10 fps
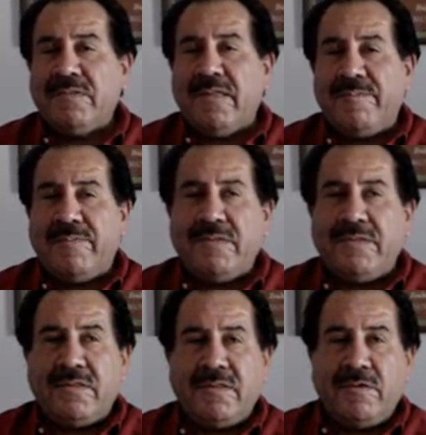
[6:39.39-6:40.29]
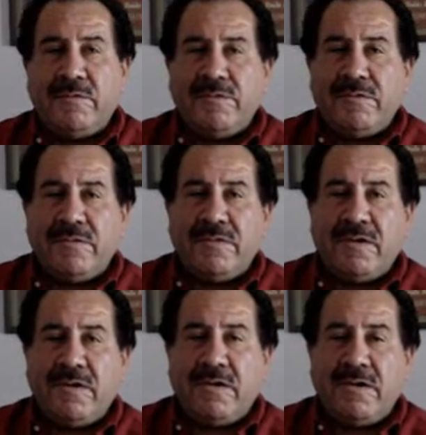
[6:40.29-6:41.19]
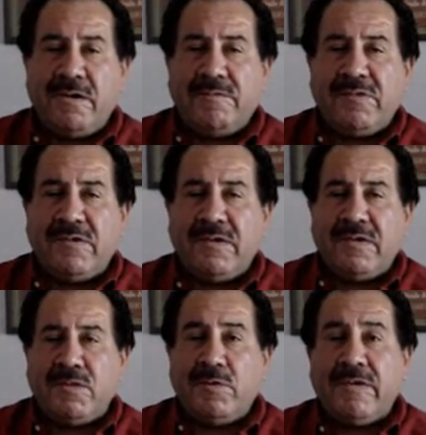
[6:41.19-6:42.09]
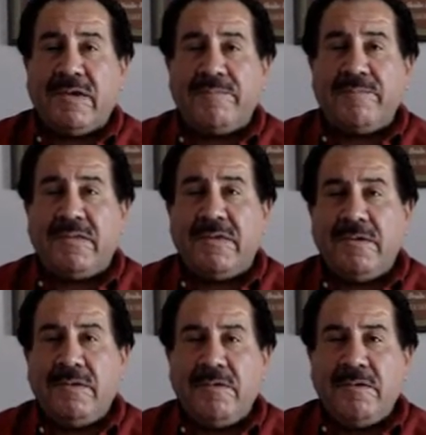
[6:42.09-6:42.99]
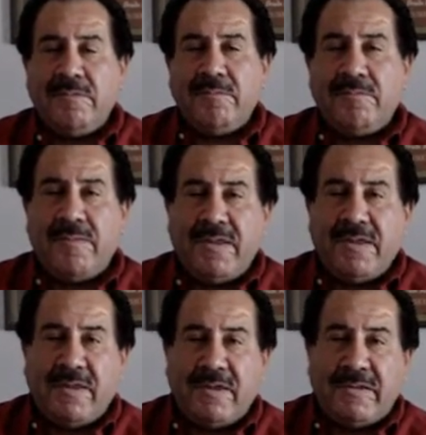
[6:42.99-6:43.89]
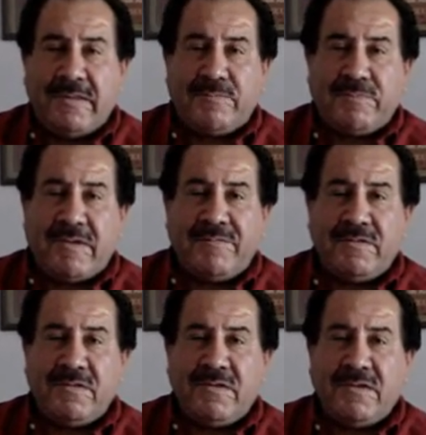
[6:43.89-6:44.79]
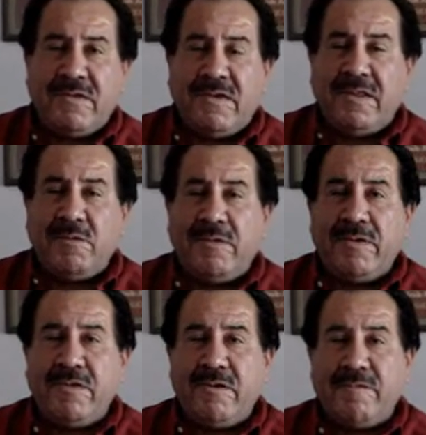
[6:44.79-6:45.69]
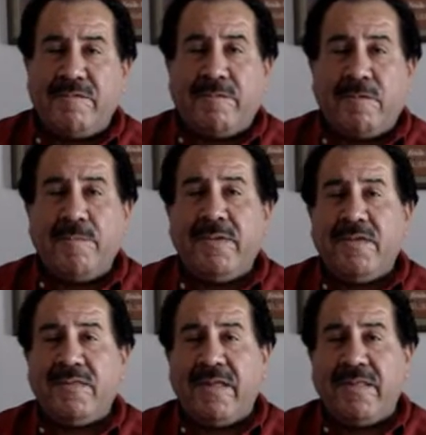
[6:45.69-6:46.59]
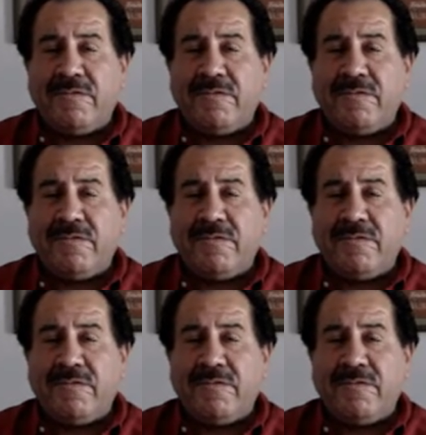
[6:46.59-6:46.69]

That meant that the owner of the towing company made a net profit any 1 year of $4 million.